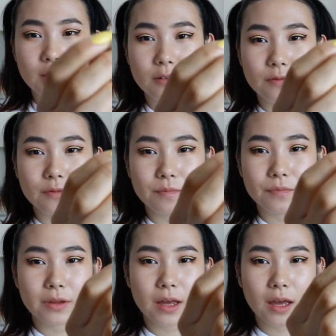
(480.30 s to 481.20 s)
of
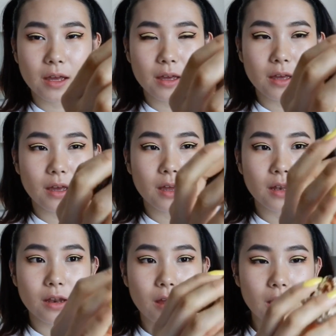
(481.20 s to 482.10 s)
eggy
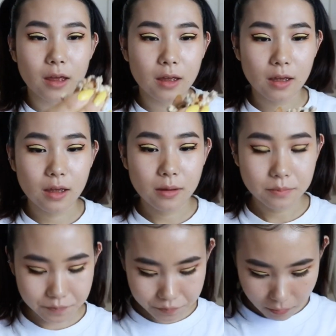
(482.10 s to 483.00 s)
and not eggy.
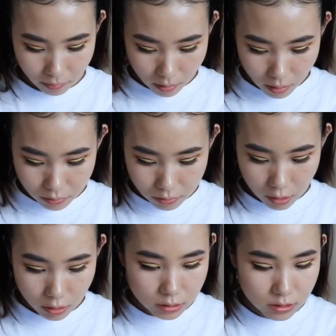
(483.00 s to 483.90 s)
They
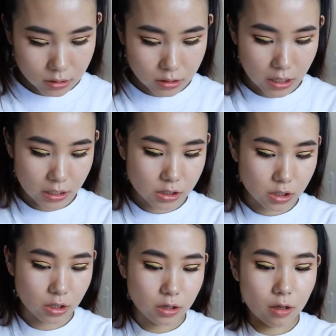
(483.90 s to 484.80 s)
all still taste
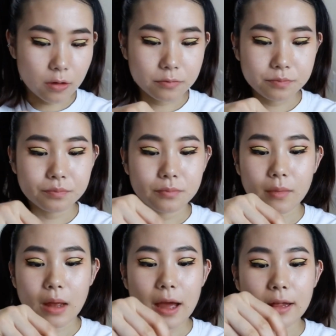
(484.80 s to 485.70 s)
good though.
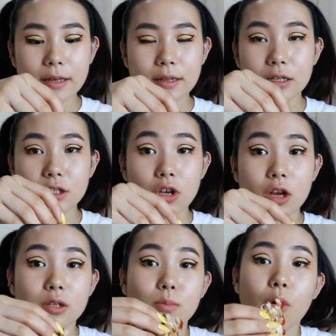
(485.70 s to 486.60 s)
I like this
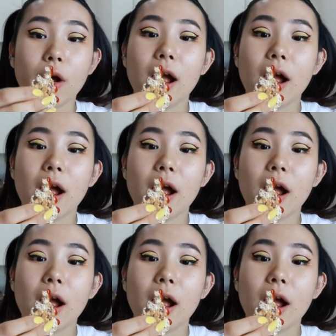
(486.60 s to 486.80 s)
sauce more.